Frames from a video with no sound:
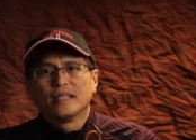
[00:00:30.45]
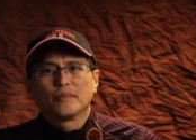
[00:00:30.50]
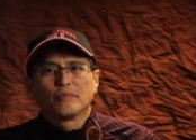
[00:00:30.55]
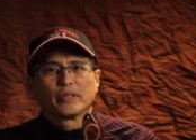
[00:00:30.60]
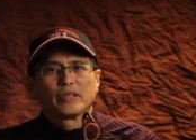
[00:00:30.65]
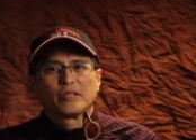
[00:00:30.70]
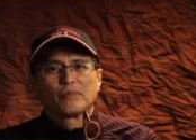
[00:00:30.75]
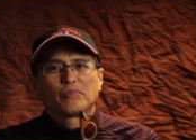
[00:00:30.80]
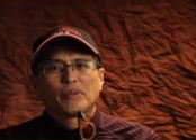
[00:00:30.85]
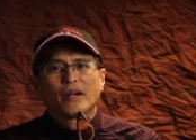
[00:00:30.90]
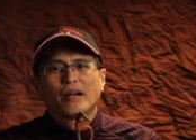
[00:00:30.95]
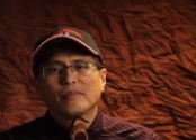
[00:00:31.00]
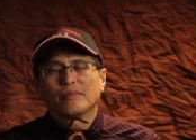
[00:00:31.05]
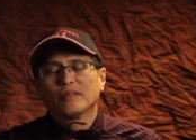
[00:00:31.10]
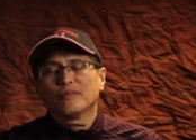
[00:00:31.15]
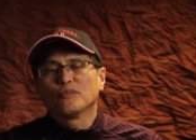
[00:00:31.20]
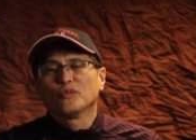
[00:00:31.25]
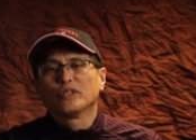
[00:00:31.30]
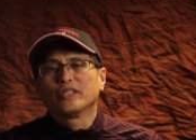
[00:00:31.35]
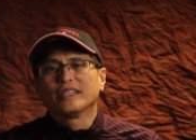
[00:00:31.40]
but the
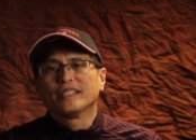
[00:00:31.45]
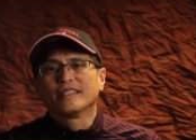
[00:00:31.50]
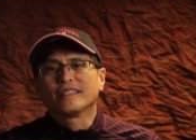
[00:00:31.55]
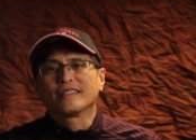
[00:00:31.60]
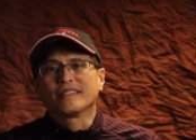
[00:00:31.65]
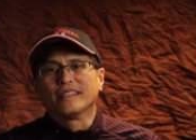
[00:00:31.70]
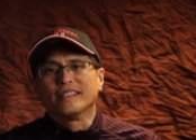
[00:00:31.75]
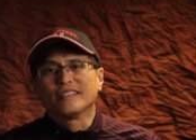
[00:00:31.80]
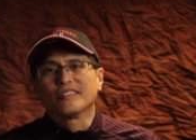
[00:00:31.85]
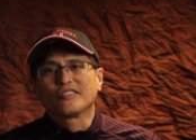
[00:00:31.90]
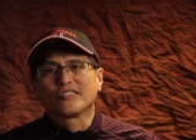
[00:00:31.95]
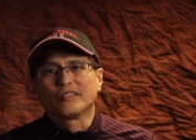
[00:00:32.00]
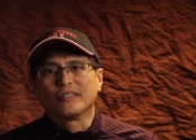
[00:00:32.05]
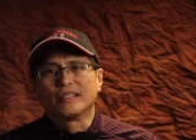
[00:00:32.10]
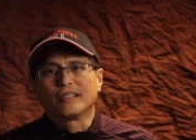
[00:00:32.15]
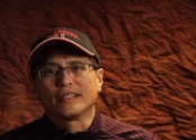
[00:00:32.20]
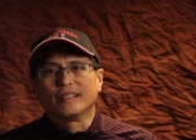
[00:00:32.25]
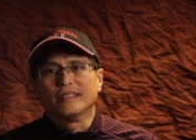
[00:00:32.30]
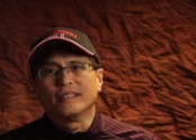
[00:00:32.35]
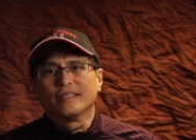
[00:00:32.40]
problem with this
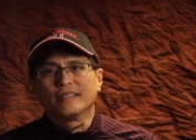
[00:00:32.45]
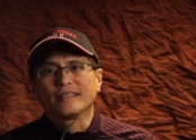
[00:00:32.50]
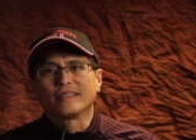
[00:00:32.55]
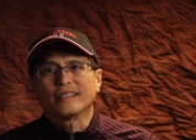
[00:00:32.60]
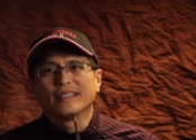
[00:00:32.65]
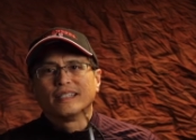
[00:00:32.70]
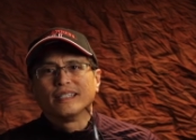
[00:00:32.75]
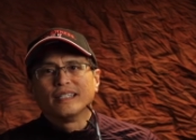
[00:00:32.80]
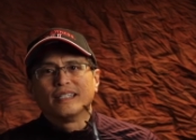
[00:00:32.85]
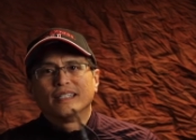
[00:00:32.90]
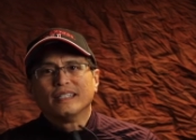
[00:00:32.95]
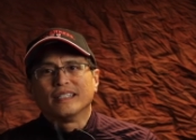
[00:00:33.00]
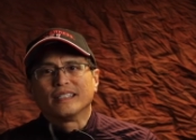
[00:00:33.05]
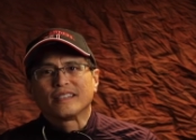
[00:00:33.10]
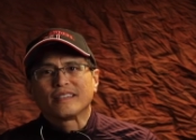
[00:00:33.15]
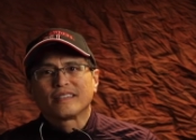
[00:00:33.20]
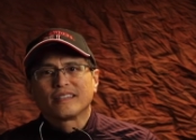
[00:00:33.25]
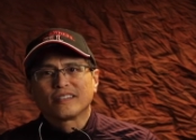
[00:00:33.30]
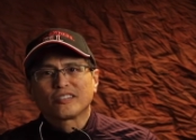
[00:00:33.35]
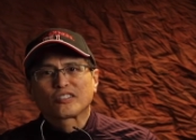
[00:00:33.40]
insert is it
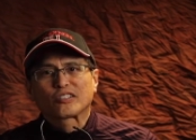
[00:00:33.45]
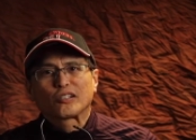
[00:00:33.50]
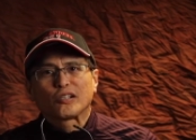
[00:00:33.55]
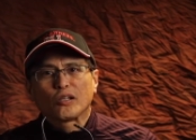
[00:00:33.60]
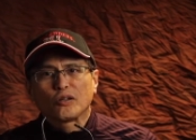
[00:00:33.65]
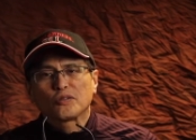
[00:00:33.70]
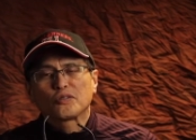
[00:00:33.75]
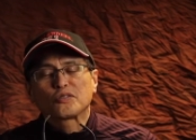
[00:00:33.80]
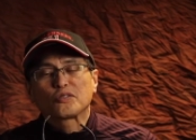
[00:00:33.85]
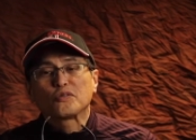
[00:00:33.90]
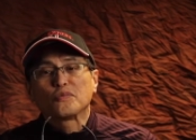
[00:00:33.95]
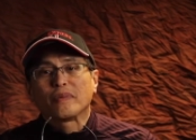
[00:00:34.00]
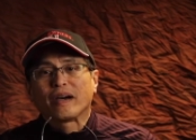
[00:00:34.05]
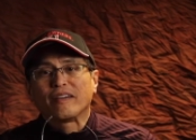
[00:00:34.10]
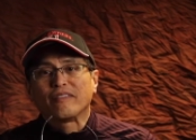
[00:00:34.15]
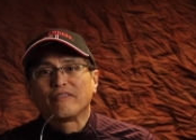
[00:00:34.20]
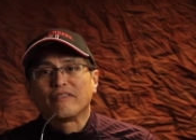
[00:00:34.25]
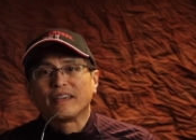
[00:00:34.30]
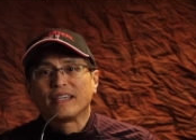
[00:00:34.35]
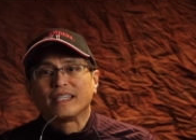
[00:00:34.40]
sits close to my
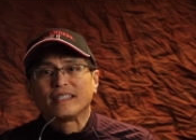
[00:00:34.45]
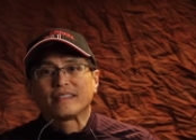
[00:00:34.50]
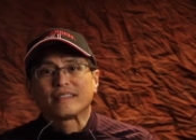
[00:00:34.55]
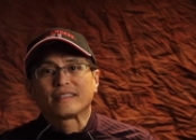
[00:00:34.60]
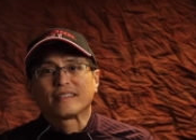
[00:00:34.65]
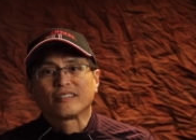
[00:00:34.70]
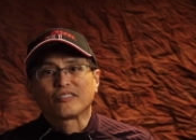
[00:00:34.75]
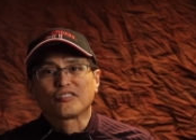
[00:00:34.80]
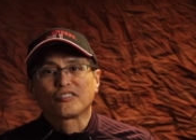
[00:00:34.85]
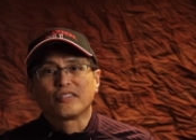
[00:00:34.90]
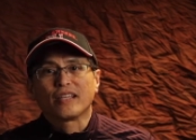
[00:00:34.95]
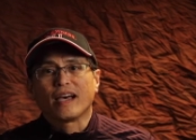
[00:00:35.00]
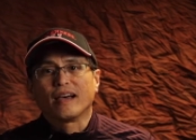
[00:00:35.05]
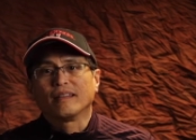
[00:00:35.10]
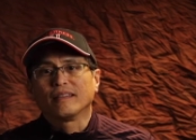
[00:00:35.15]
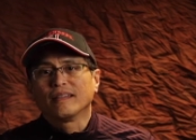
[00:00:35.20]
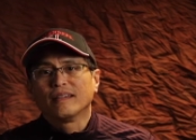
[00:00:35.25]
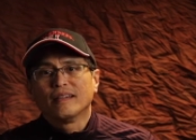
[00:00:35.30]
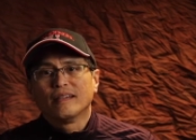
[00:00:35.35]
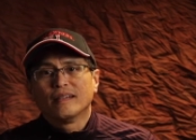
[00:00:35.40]
face such
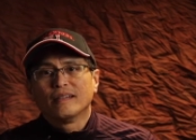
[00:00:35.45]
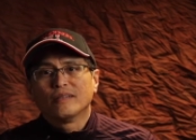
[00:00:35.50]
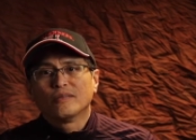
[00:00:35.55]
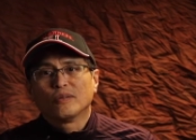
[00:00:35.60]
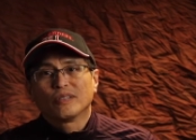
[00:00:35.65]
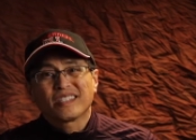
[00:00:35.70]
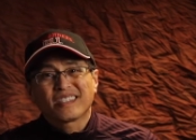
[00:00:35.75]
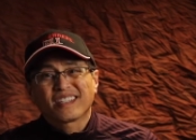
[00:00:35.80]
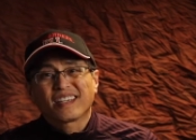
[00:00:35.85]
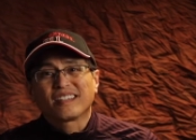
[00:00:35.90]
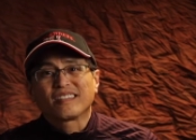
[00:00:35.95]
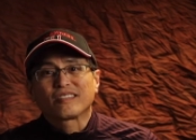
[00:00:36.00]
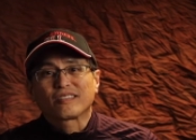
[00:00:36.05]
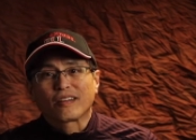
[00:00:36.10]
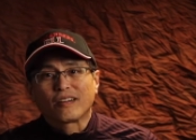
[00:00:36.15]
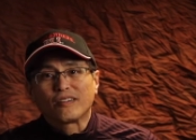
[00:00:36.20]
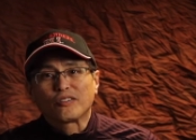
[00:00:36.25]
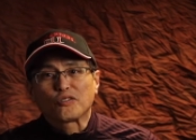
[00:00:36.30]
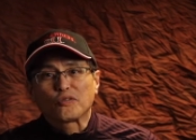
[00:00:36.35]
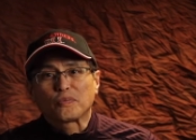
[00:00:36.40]
that once I
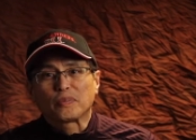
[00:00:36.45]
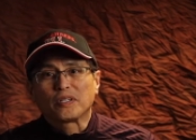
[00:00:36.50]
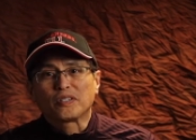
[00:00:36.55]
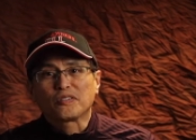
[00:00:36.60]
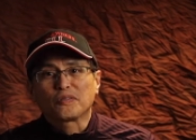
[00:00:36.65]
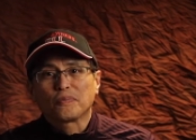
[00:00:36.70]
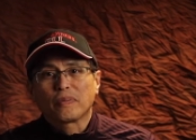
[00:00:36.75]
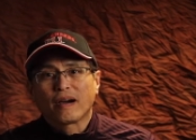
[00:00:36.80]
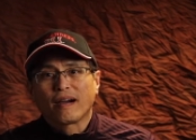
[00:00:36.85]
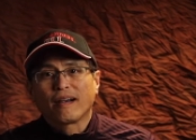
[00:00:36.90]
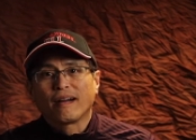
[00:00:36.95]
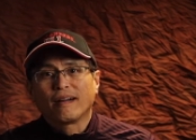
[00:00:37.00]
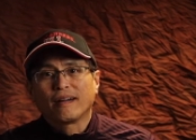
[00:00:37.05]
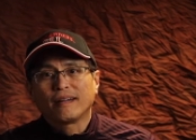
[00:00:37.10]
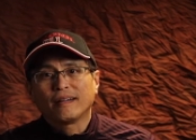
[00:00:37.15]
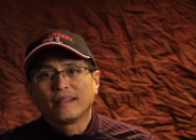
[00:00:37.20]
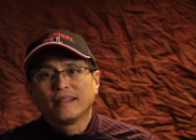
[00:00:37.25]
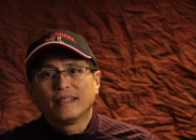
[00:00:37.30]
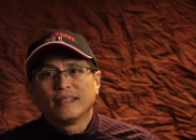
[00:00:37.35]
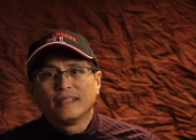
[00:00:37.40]
start to
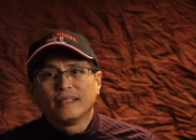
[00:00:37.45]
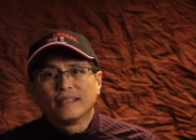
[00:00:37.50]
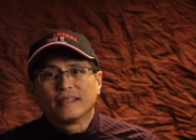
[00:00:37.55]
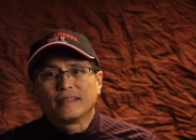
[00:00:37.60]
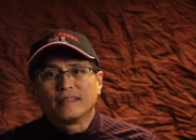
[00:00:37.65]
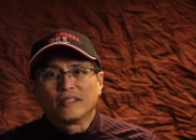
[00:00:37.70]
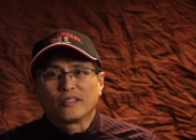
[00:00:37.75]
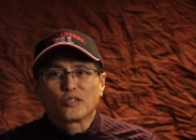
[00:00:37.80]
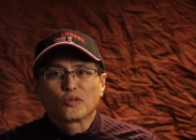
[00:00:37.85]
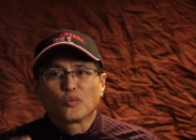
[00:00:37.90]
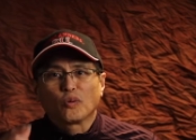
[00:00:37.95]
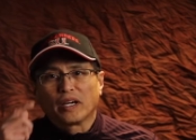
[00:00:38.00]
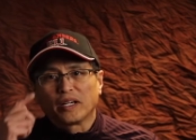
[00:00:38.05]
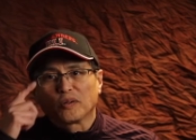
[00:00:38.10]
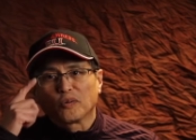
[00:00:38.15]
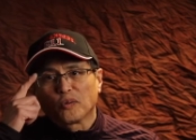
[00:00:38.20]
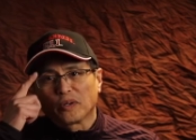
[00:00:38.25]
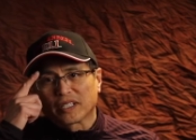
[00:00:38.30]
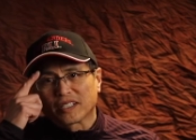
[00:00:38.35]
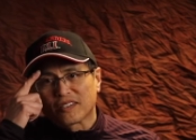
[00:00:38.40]
perspire, the sweat
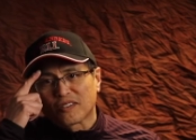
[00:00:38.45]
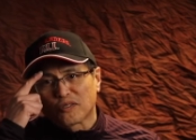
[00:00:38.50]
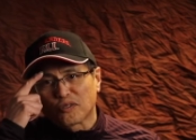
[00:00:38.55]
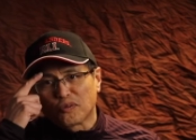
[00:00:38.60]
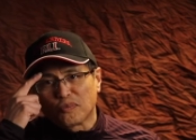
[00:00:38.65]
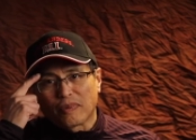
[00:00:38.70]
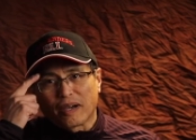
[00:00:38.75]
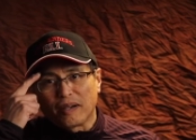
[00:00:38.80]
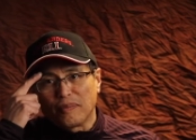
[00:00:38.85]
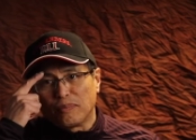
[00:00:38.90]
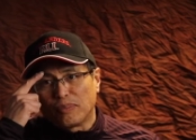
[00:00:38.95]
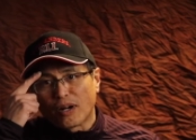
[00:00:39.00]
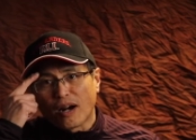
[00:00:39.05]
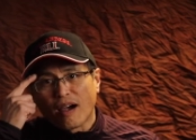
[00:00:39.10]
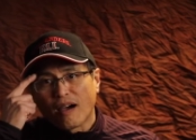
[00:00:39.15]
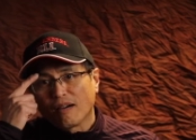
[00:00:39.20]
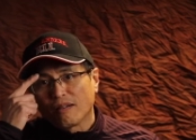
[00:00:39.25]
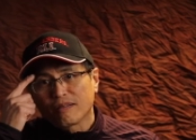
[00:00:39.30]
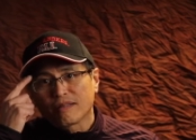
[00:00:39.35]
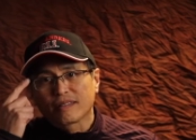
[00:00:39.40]
wicks through my
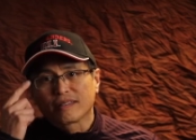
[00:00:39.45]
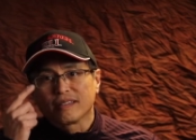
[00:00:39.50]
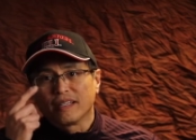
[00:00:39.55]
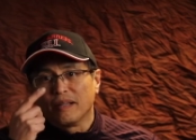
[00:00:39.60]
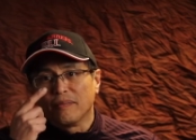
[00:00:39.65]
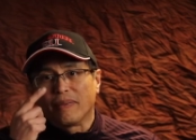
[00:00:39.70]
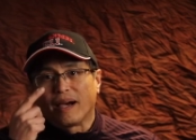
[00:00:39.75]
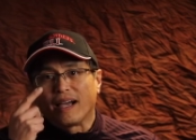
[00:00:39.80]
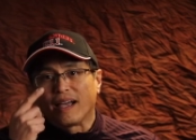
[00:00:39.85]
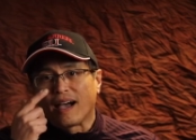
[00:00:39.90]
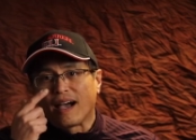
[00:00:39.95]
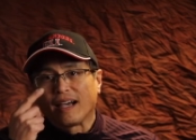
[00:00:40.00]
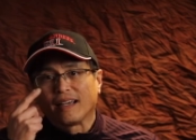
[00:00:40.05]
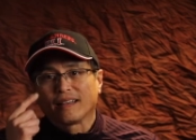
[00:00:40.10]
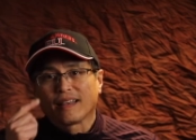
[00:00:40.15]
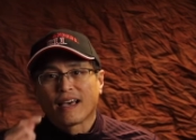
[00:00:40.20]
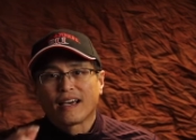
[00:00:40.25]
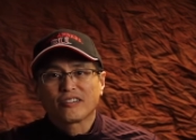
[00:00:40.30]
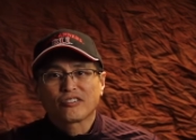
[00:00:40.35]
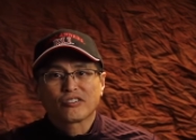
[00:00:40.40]
brows and my
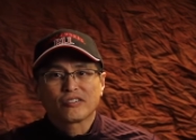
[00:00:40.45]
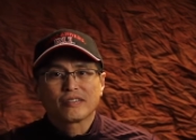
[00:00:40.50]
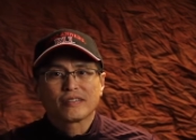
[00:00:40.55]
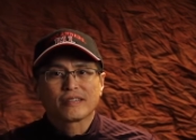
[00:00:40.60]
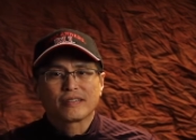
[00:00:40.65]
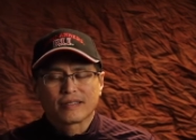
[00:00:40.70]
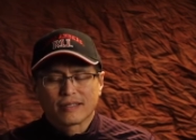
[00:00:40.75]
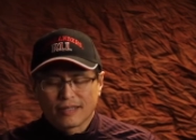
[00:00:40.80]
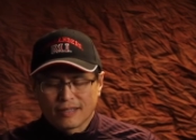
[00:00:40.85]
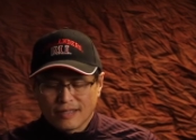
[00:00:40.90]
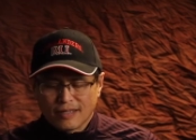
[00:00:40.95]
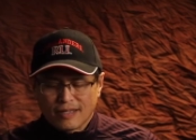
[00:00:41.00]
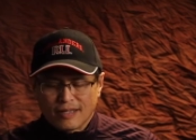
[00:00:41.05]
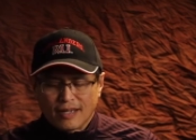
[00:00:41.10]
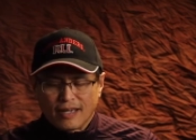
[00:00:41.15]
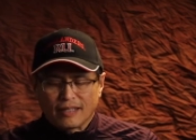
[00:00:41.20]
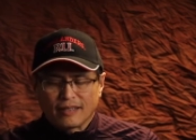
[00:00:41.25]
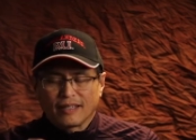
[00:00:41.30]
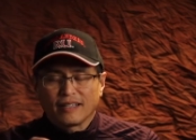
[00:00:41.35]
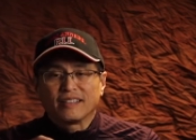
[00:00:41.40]
eyelashes,
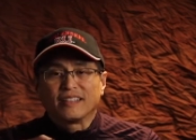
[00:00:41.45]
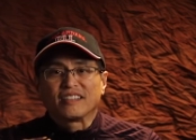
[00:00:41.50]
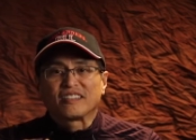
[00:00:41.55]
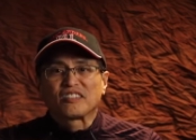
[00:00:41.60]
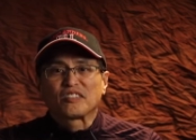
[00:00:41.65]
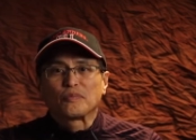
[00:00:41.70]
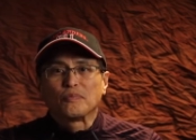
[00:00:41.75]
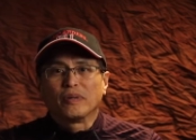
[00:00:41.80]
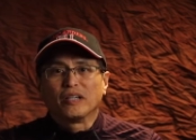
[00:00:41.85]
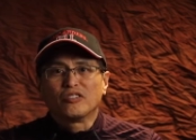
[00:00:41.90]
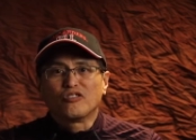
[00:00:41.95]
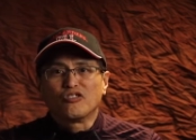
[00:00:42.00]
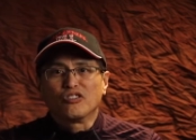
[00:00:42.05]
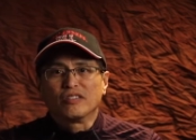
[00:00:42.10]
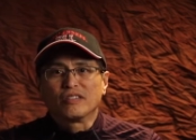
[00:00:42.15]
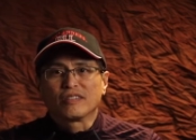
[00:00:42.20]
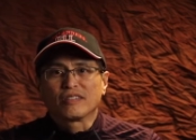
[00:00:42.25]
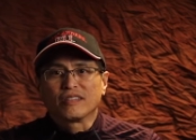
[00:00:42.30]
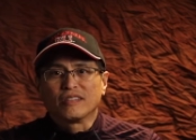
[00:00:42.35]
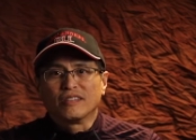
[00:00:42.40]
and then it
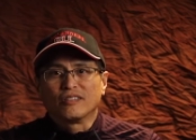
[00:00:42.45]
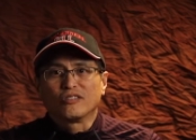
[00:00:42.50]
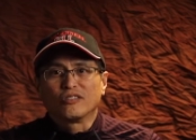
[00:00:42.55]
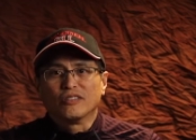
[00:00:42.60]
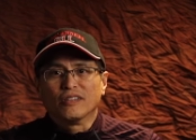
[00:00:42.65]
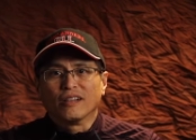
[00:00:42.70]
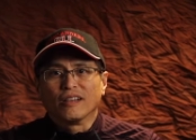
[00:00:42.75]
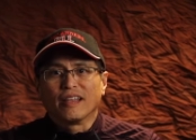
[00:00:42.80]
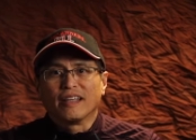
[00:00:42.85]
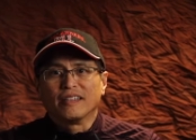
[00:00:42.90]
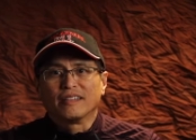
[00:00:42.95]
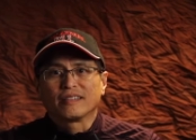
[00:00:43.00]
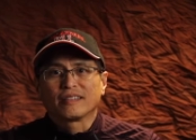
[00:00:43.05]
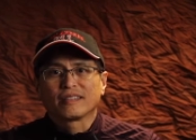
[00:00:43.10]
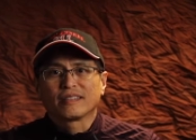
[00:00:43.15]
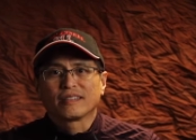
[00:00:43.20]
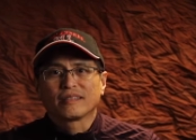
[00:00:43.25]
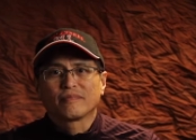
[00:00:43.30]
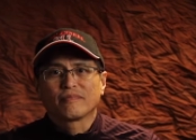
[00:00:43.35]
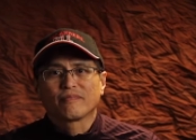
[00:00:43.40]
smudges into the
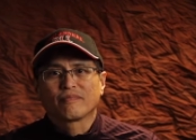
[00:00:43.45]
lens.